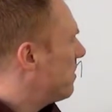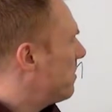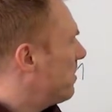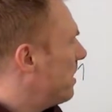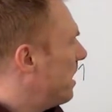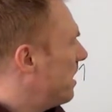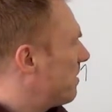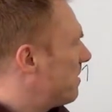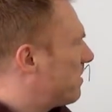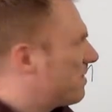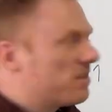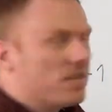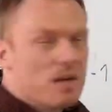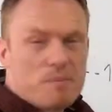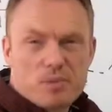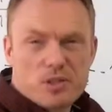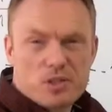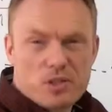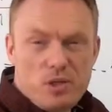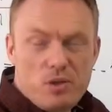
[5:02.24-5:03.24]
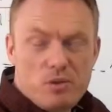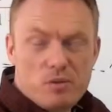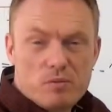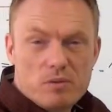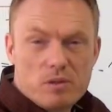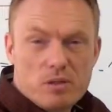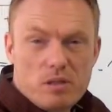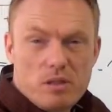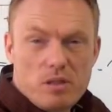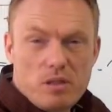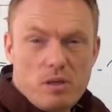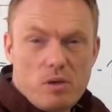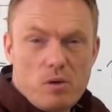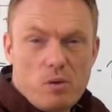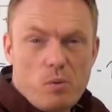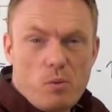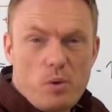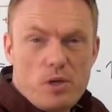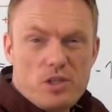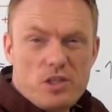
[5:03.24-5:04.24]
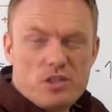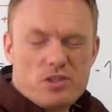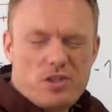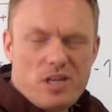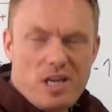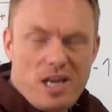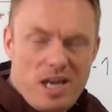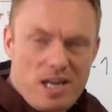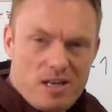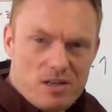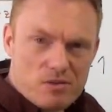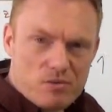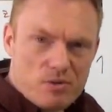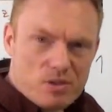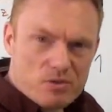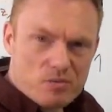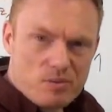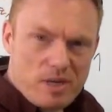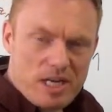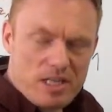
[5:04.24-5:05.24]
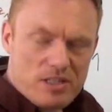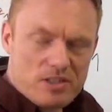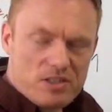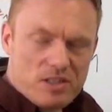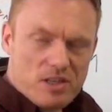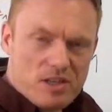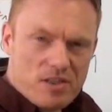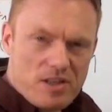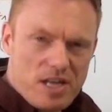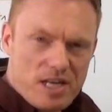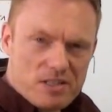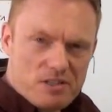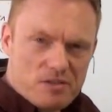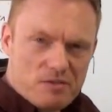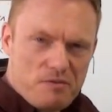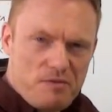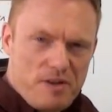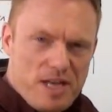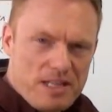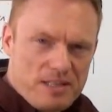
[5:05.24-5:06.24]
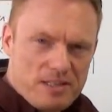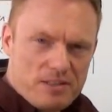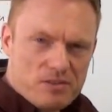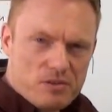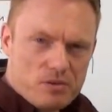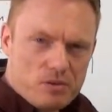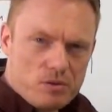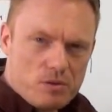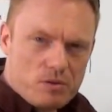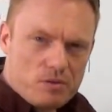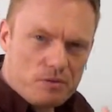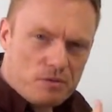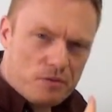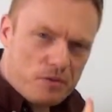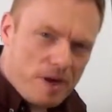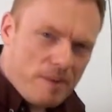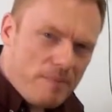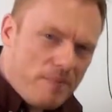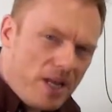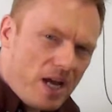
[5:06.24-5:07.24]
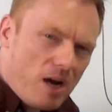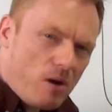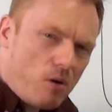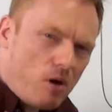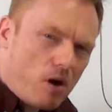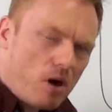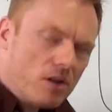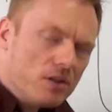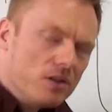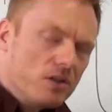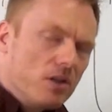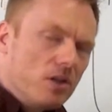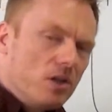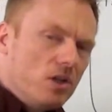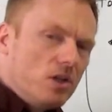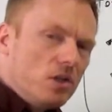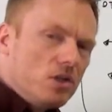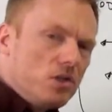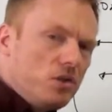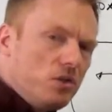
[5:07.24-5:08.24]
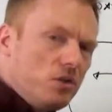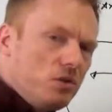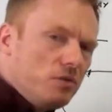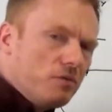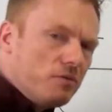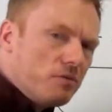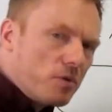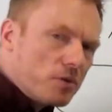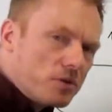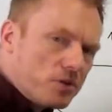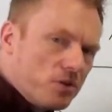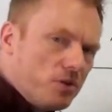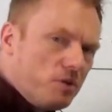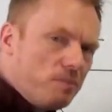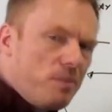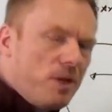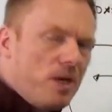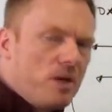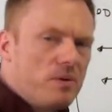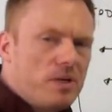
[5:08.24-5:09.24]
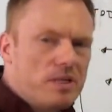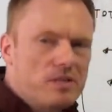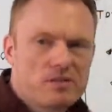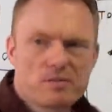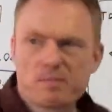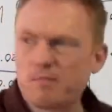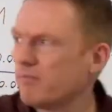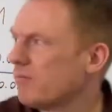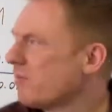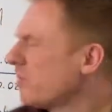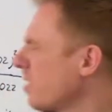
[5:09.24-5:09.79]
Z sub 2, which is the interest rate that is valid from now on for 2 periods.